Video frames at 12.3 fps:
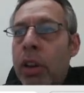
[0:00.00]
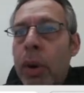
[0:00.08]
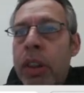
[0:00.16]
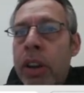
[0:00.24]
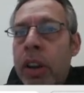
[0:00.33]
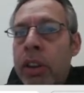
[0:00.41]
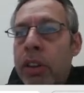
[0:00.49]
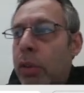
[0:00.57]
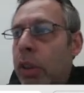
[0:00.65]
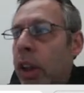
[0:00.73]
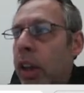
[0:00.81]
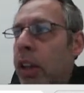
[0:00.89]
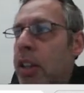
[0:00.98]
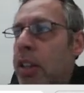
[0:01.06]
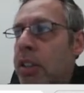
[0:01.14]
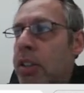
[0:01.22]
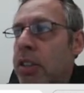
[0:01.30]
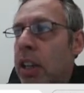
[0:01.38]
and the way that I do that
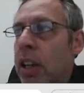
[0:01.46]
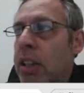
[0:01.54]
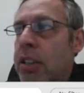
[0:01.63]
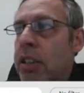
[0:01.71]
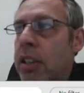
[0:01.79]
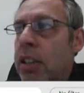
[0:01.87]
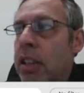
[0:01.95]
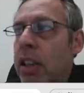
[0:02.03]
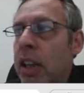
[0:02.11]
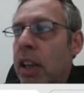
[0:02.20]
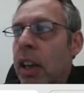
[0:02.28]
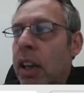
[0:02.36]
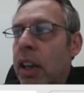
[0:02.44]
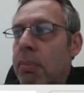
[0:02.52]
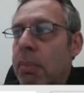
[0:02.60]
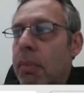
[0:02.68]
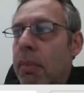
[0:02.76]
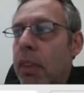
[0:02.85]
is I select a